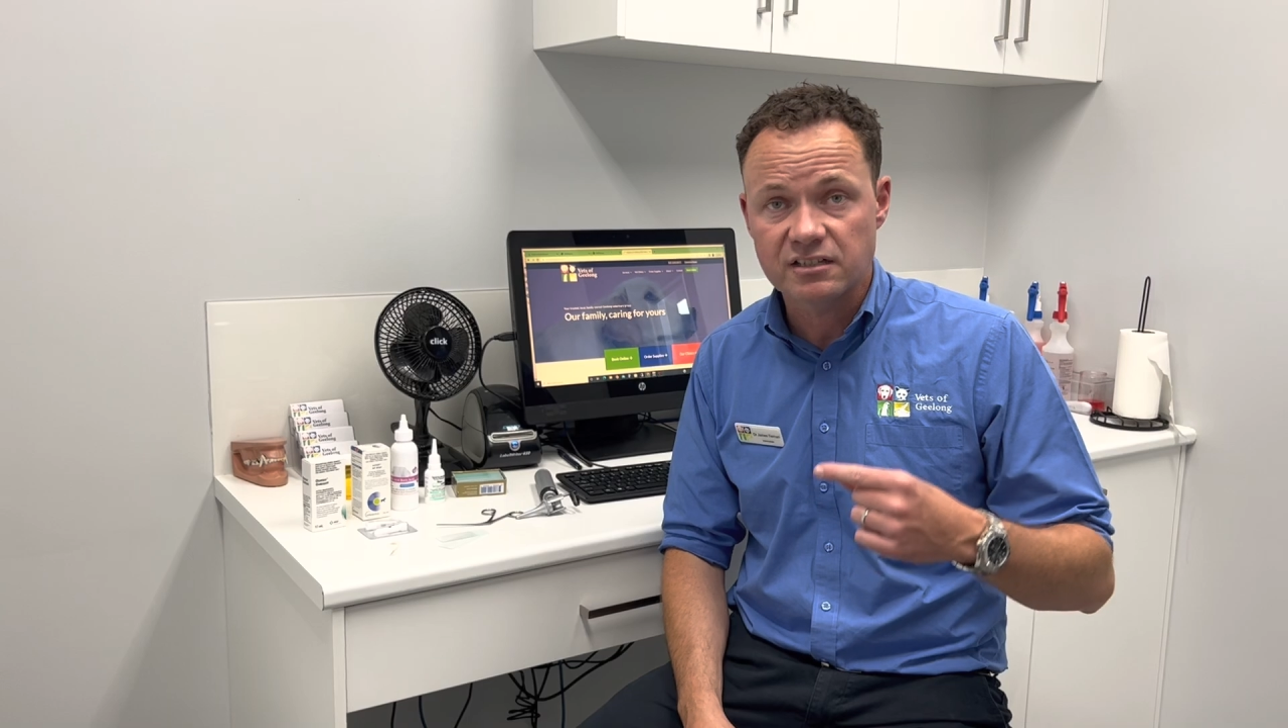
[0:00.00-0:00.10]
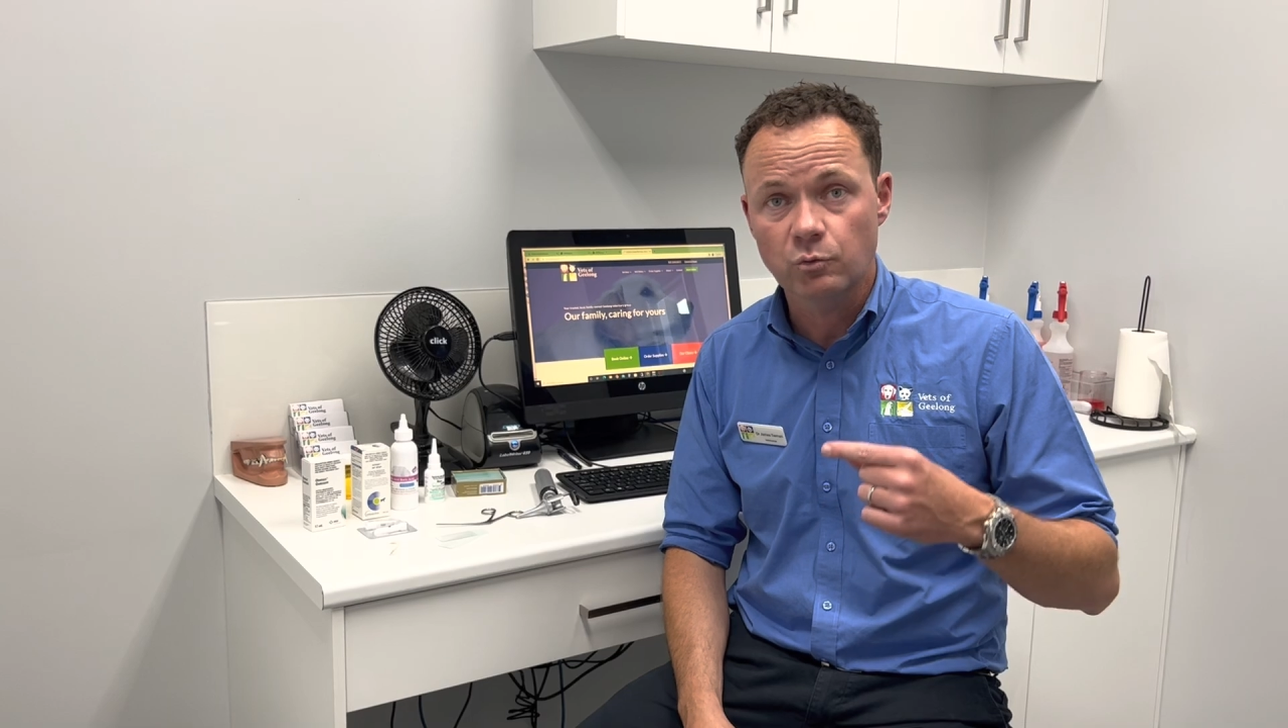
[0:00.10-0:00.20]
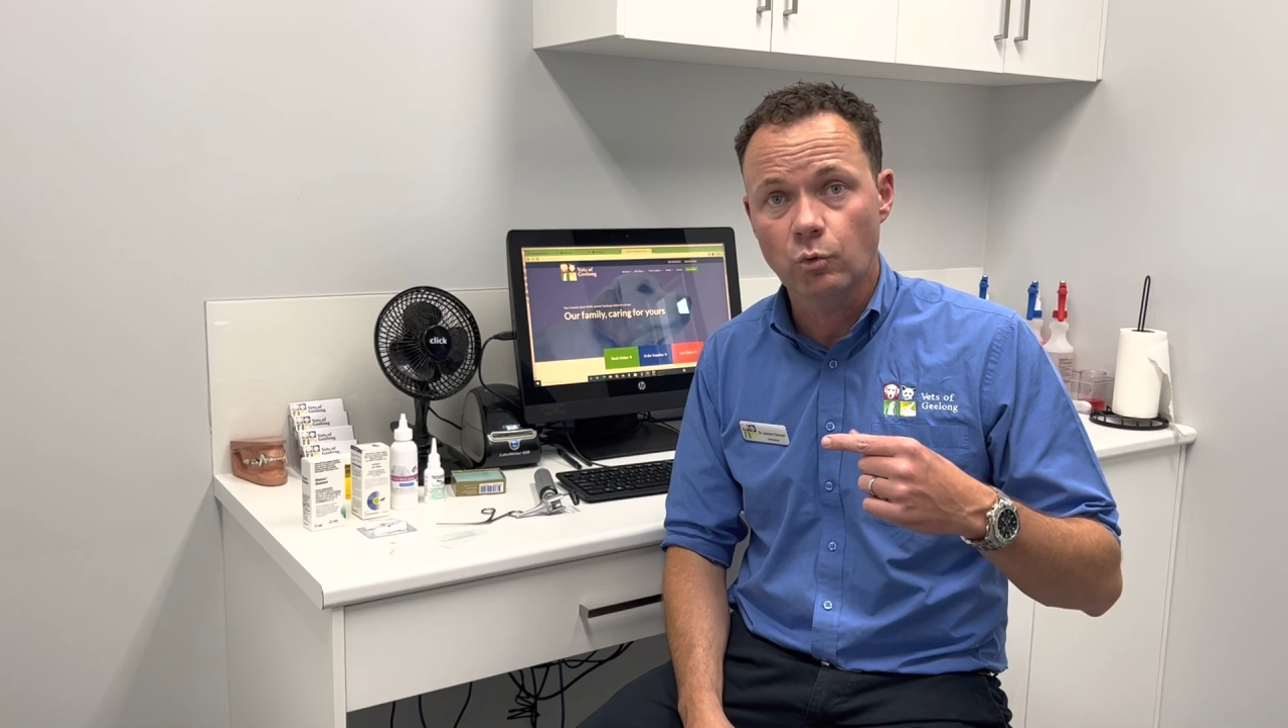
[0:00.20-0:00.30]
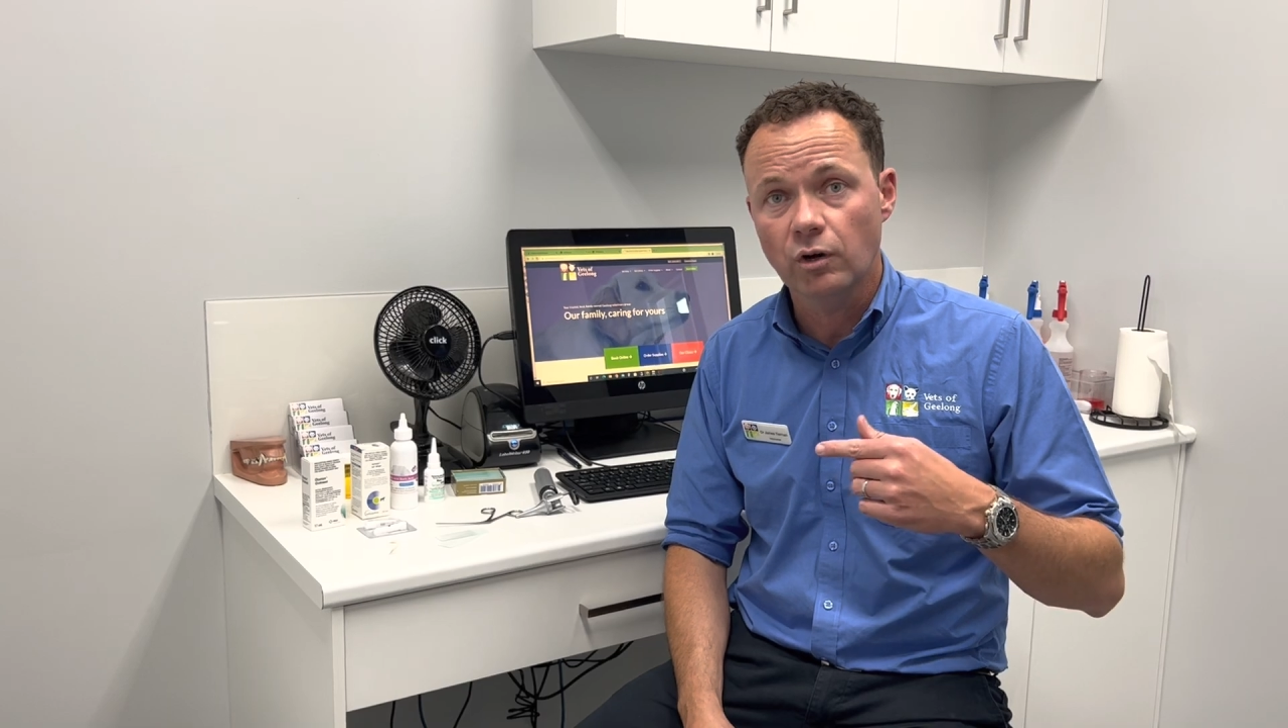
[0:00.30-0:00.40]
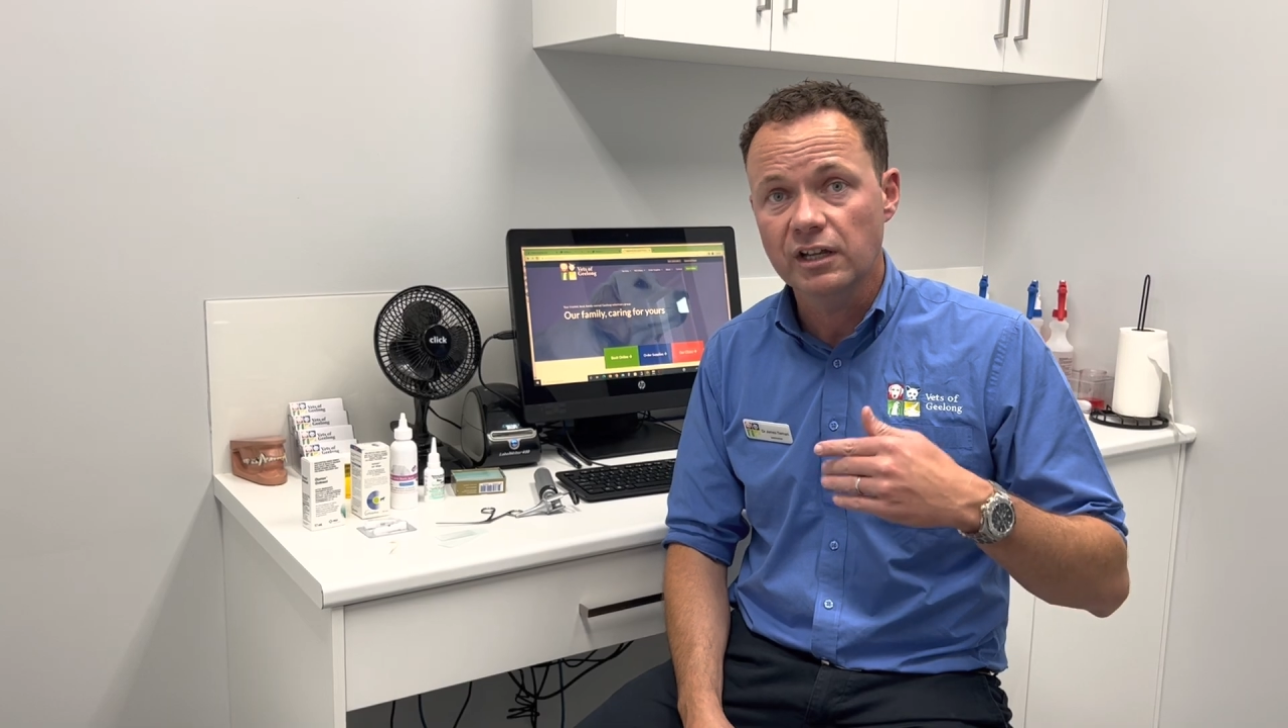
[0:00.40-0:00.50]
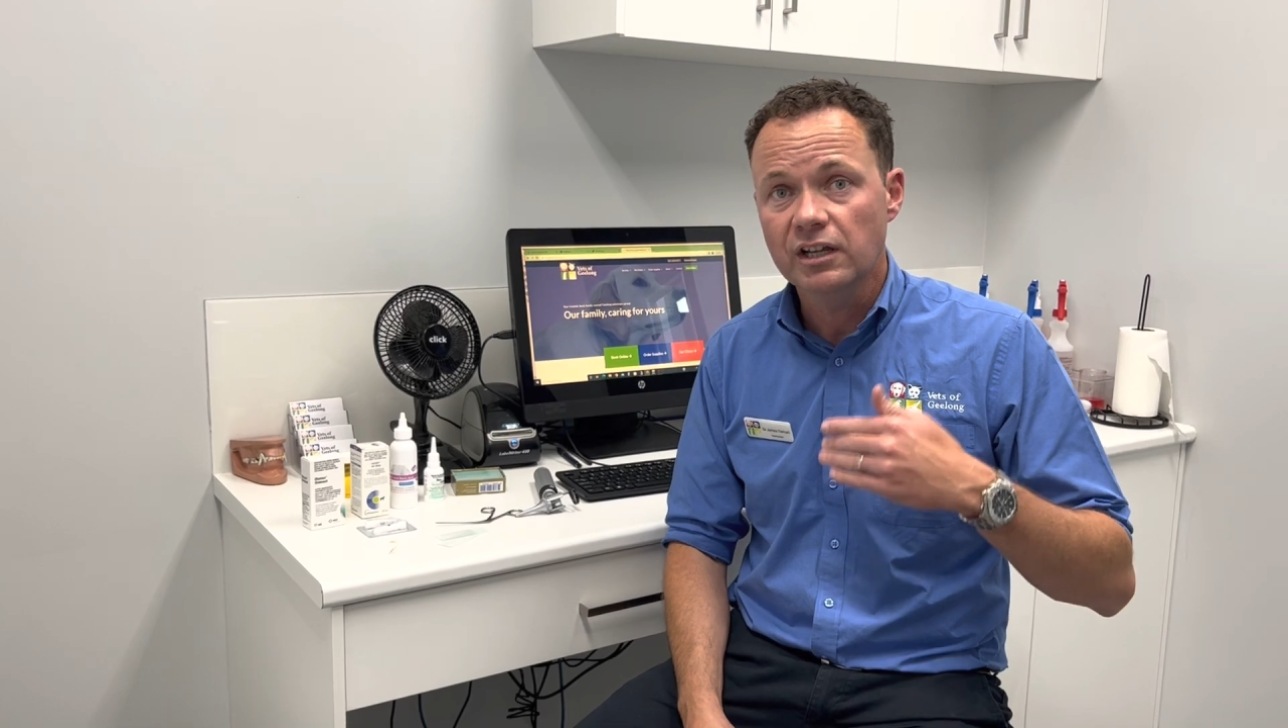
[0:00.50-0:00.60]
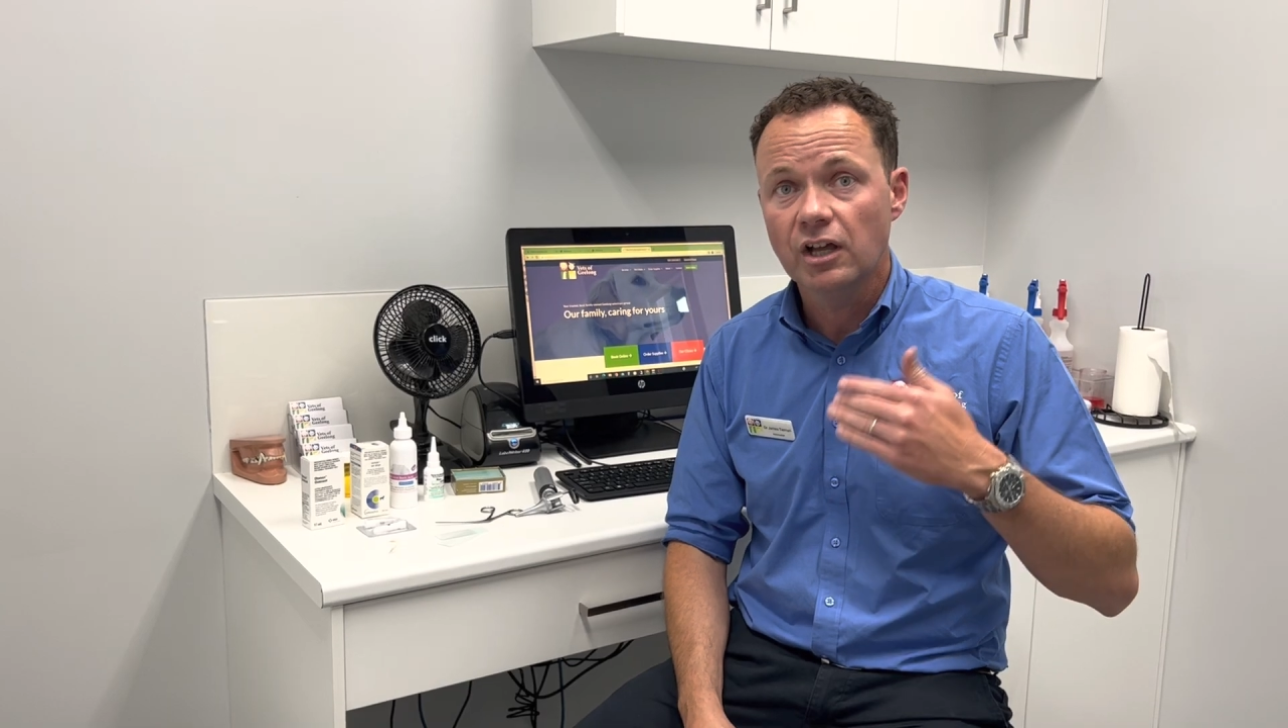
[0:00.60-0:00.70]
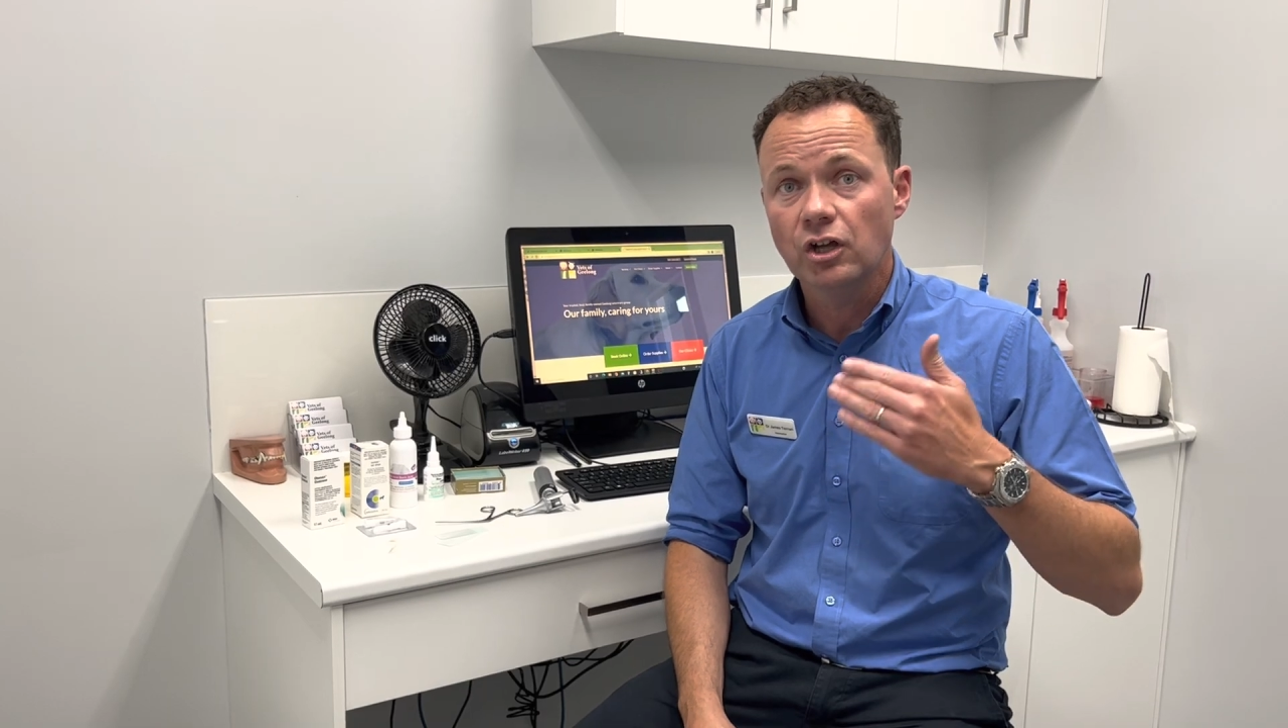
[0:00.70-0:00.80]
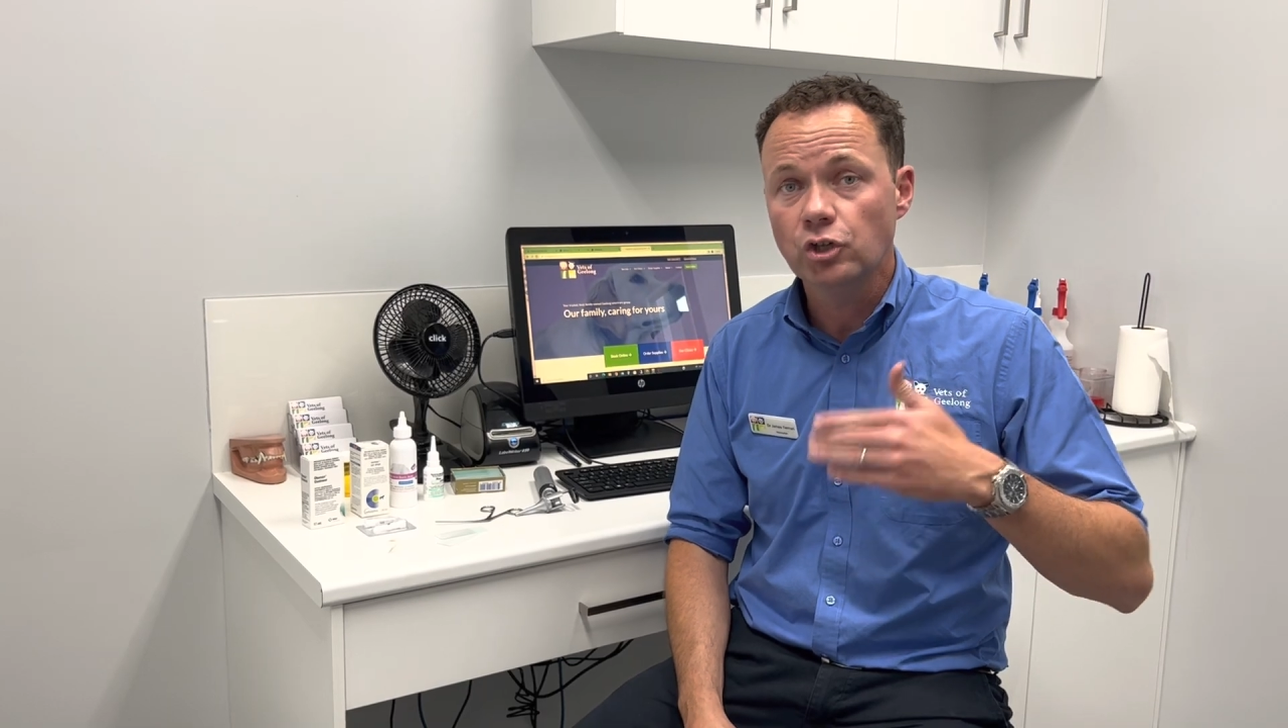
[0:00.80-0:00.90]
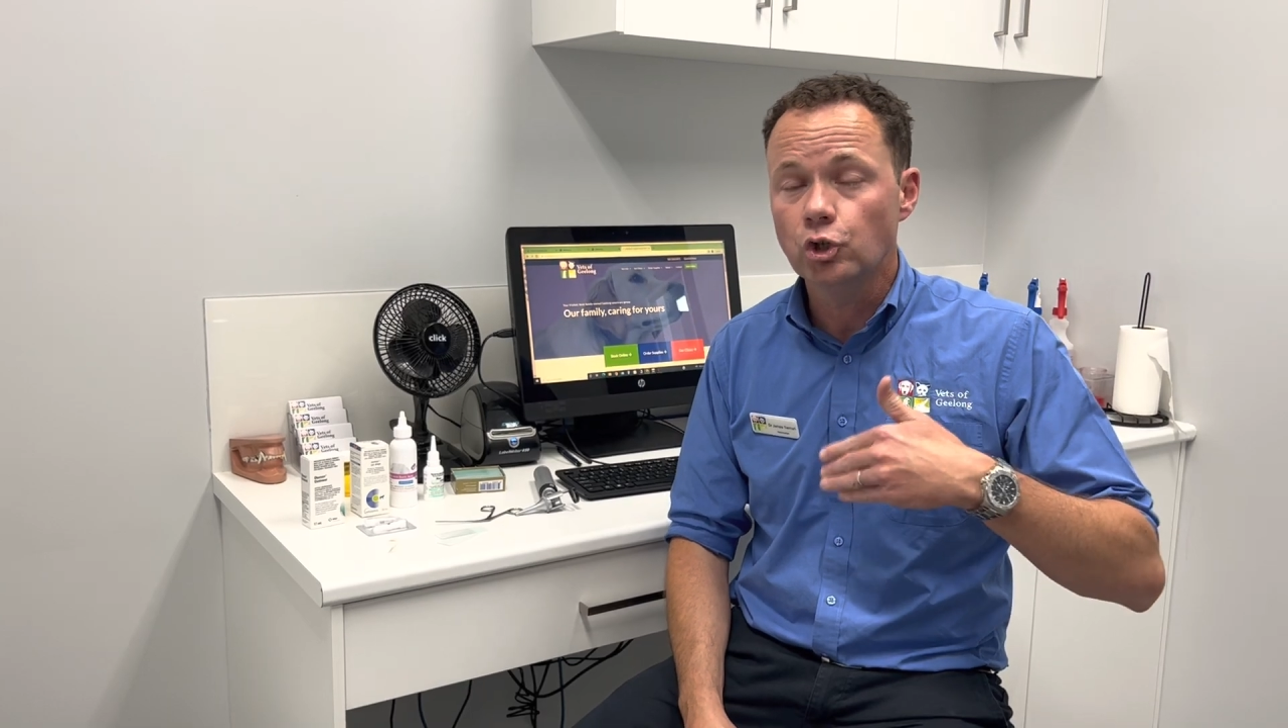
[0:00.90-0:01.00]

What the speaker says: to what you'll